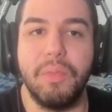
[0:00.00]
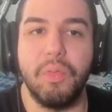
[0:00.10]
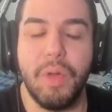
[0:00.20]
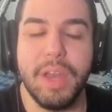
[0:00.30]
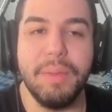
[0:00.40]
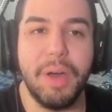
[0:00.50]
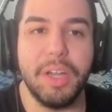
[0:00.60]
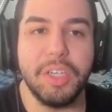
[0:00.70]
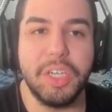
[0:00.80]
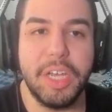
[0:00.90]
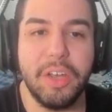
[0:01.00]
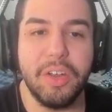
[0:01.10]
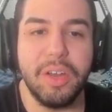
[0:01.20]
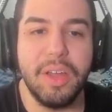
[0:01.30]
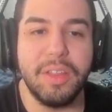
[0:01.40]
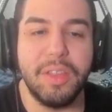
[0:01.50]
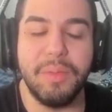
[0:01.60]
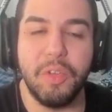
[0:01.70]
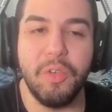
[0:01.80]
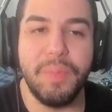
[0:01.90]
pretty much here, the
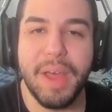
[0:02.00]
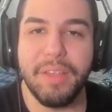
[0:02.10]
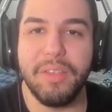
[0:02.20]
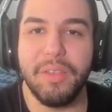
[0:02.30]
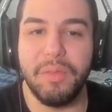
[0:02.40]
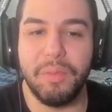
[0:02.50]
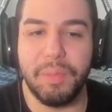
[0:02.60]
2 best